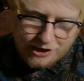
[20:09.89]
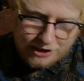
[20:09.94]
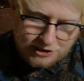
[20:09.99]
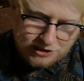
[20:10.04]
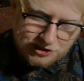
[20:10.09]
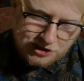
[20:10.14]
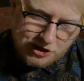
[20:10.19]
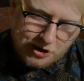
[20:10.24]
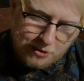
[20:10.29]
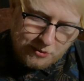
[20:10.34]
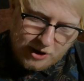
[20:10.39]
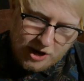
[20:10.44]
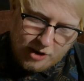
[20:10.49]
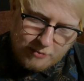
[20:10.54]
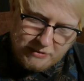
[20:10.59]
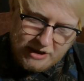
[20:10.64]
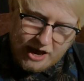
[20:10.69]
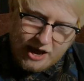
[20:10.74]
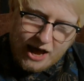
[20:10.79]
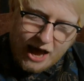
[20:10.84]
So
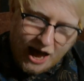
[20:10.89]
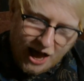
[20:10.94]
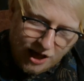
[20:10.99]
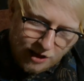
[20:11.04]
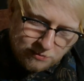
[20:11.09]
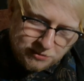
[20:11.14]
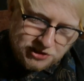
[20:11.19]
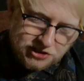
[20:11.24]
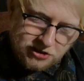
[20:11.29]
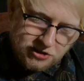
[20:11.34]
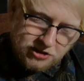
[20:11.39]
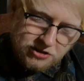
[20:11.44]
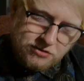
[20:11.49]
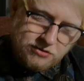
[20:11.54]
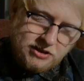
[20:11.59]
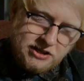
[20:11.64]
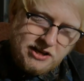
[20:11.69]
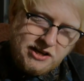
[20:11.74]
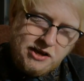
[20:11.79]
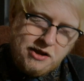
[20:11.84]
yeah,
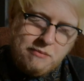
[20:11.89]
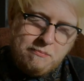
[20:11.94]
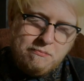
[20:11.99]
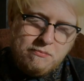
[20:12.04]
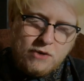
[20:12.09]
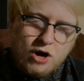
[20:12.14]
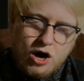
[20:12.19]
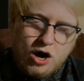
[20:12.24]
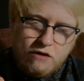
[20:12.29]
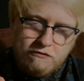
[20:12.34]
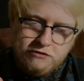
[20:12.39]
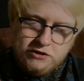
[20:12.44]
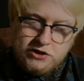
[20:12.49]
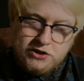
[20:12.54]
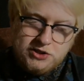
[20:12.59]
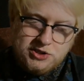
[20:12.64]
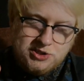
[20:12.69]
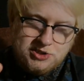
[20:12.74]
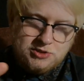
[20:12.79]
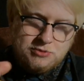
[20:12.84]
absolutely
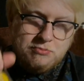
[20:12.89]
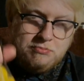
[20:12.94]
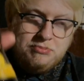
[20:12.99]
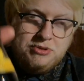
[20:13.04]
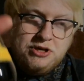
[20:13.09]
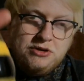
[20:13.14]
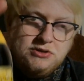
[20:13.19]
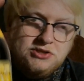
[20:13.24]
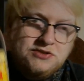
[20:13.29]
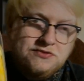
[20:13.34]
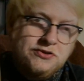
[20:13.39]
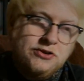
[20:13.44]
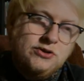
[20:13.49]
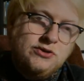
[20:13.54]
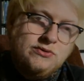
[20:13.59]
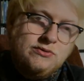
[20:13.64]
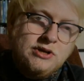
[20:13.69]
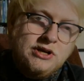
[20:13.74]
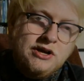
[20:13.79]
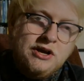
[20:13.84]
marvellous,
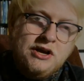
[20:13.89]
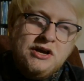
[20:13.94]
beautiful,